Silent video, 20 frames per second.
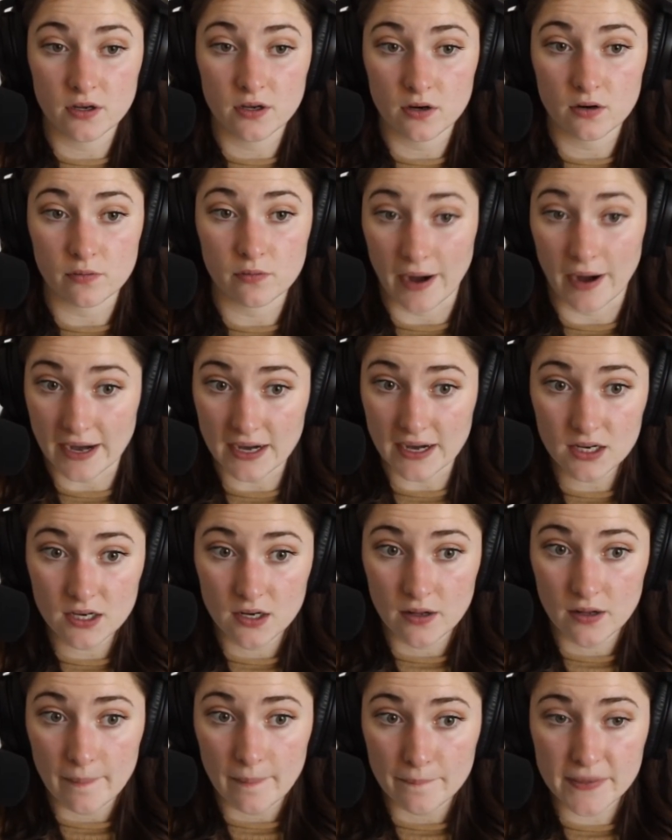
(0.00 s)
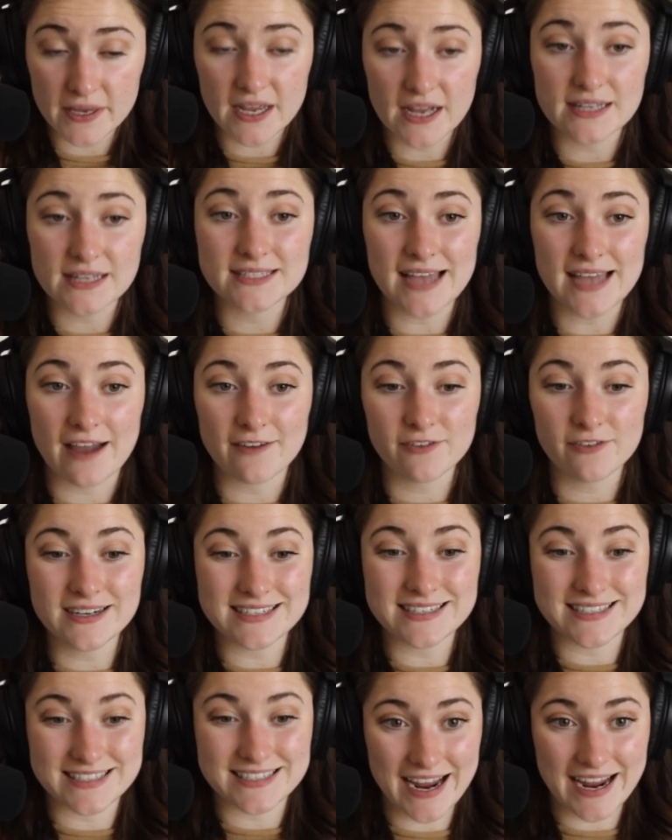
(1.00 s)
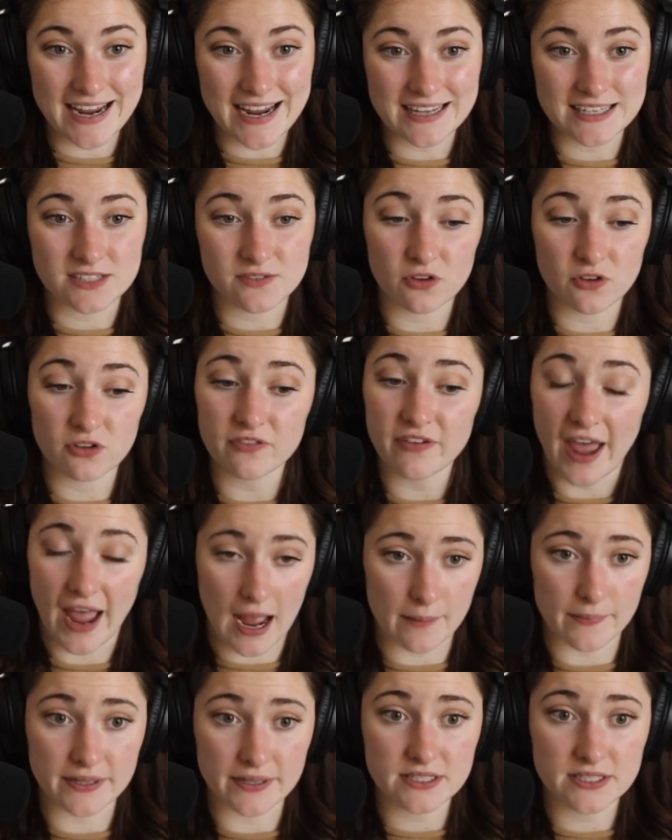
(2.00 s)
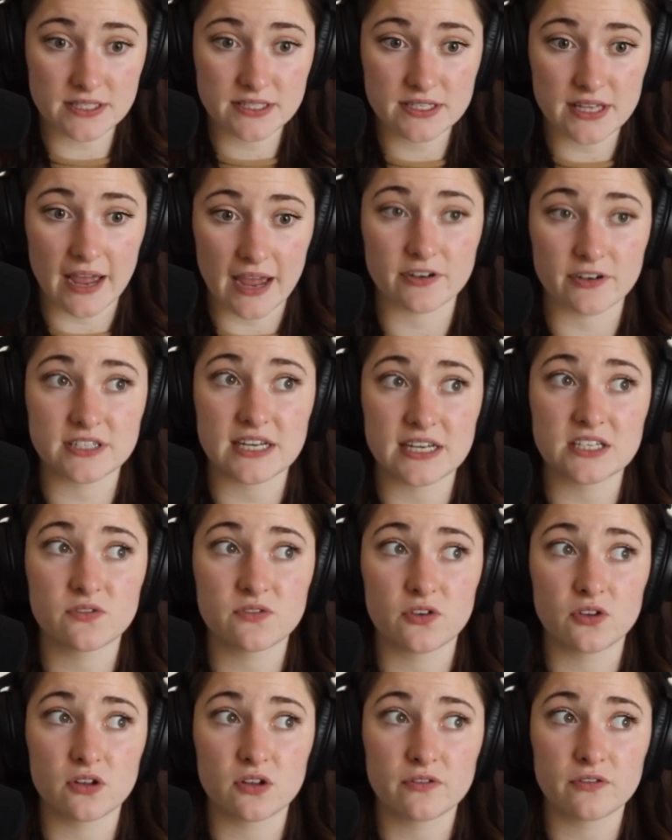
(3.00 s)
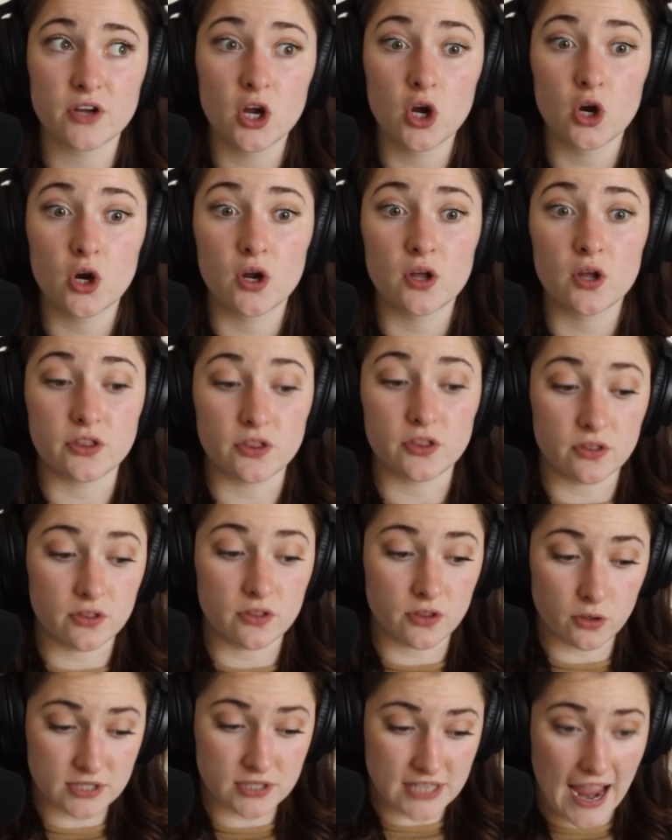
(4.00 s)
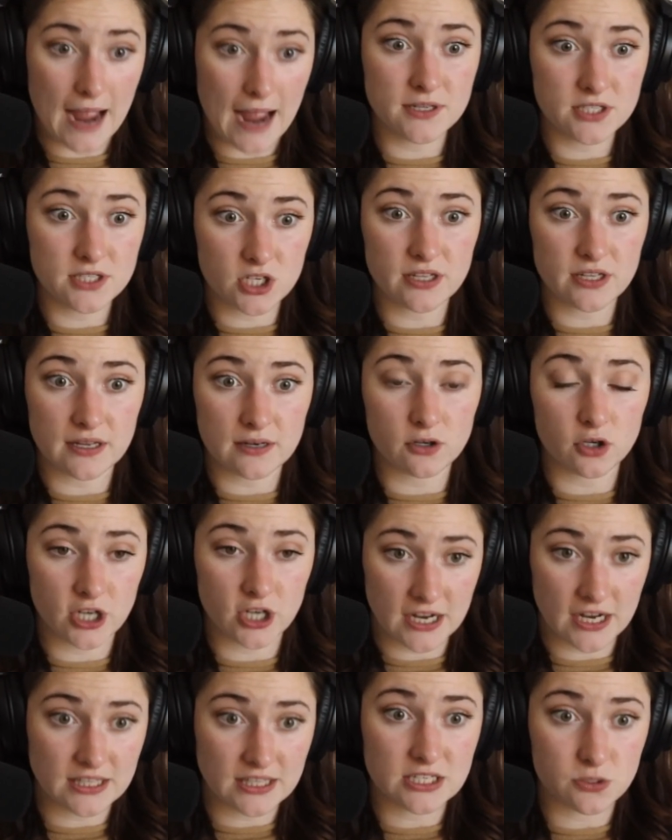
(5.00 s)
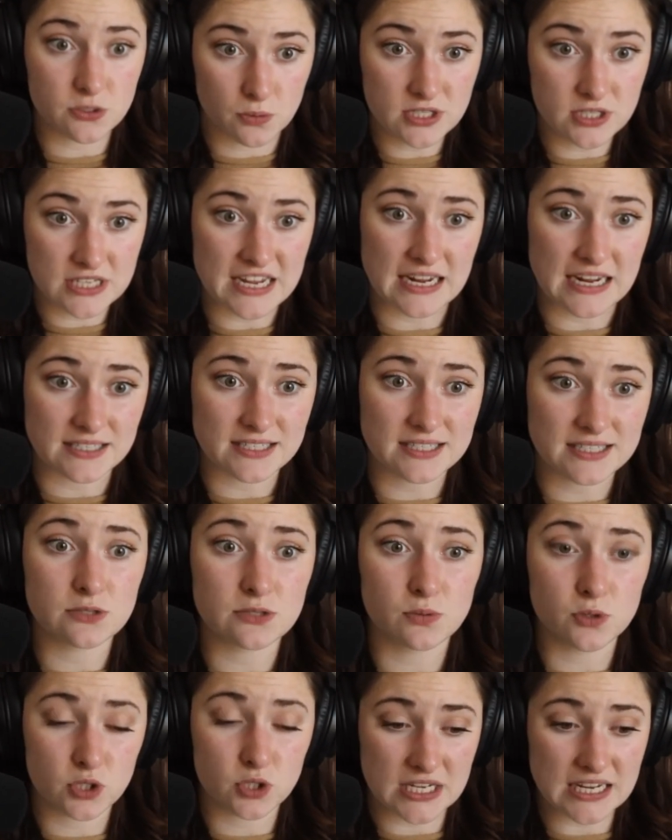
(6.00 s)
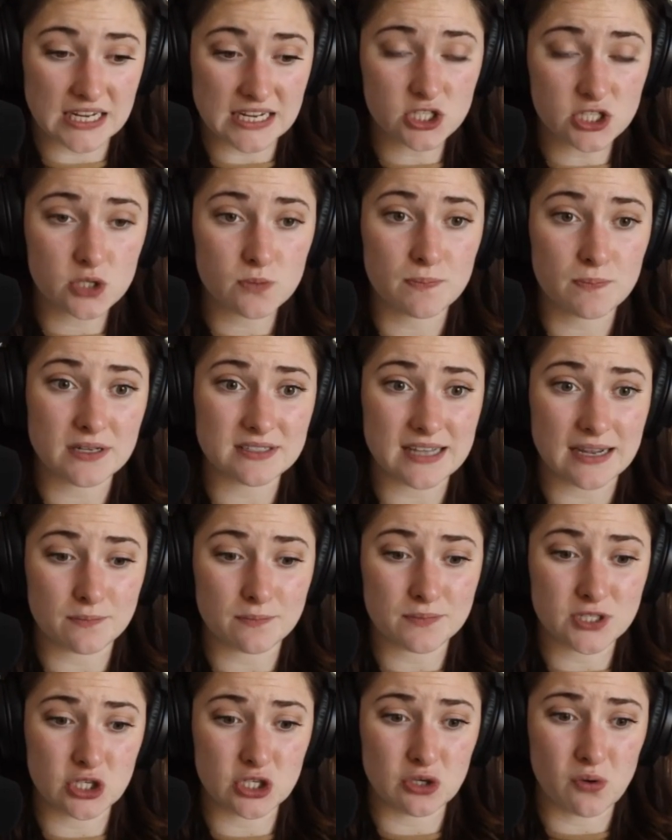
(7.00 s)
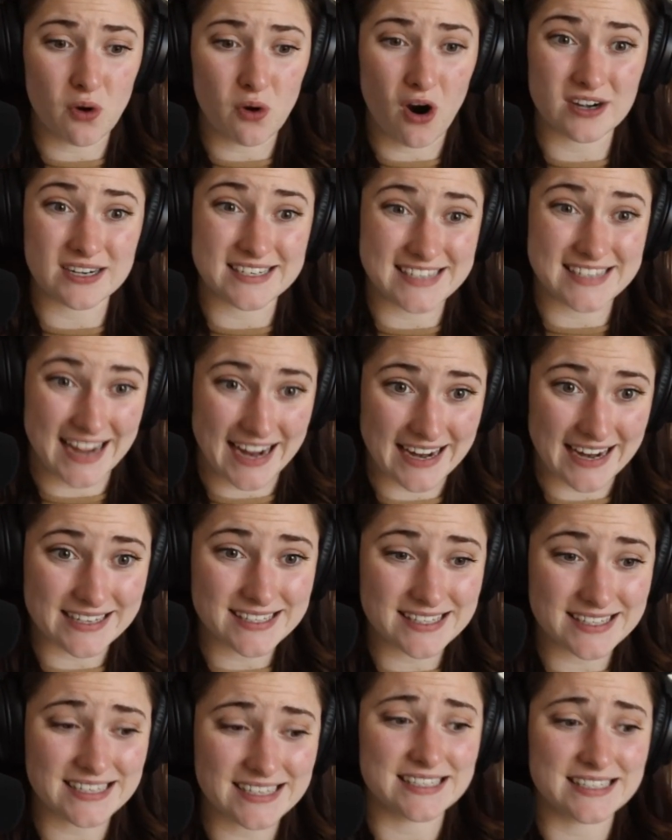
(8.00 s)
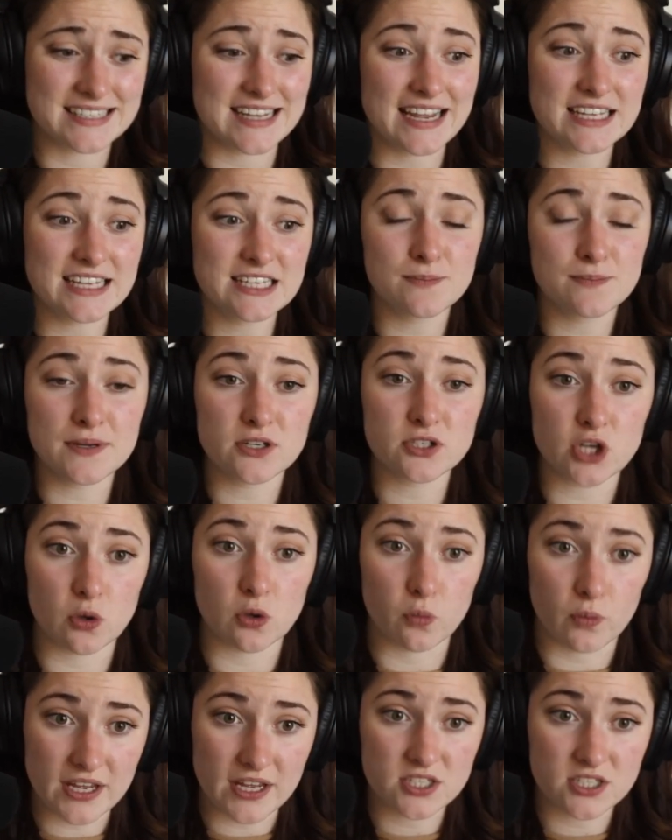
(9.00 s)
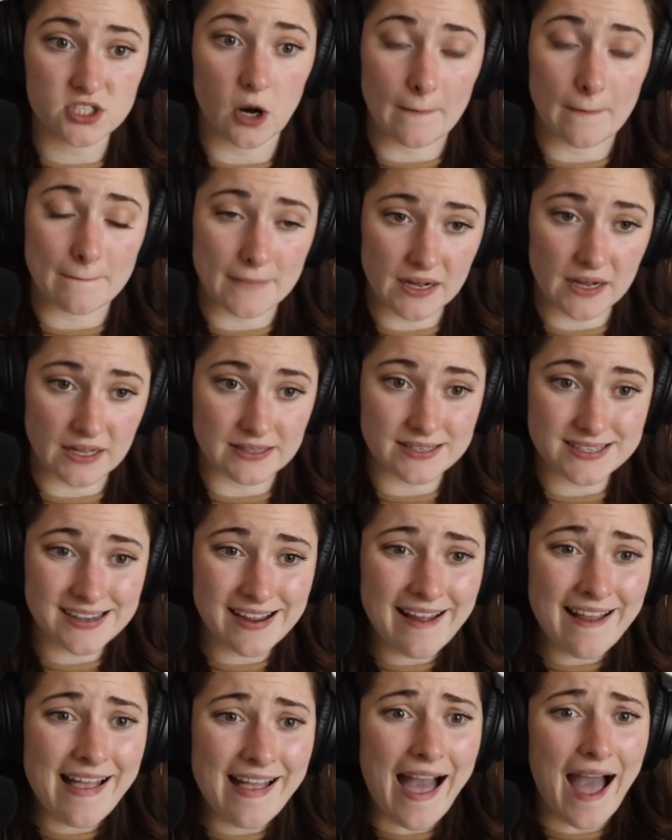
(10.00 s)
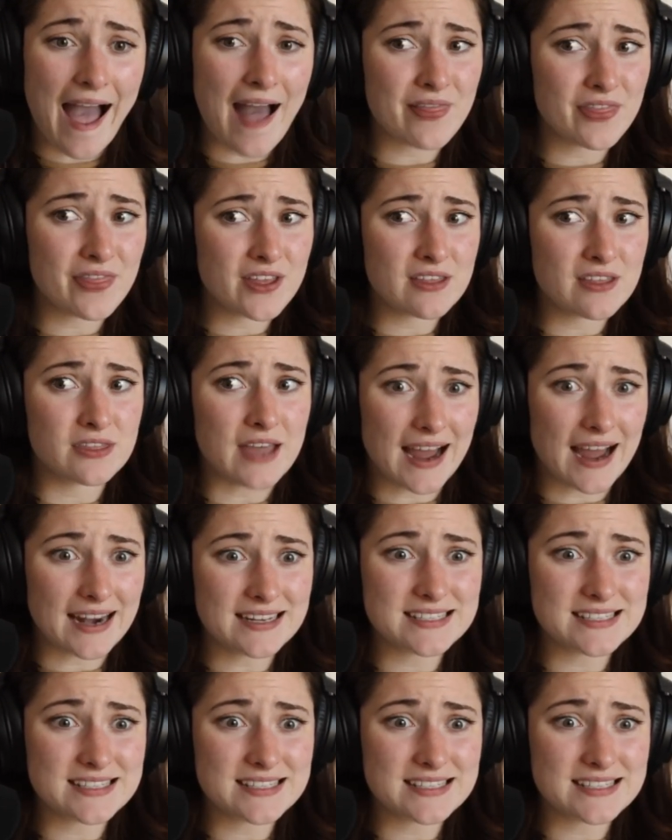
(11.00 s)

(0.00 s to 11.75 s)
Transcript: right? Because every day is full of habits. Every day is full of those habits are then create these routines. These routines build up to our days. These days build our weeks, our months. And then that is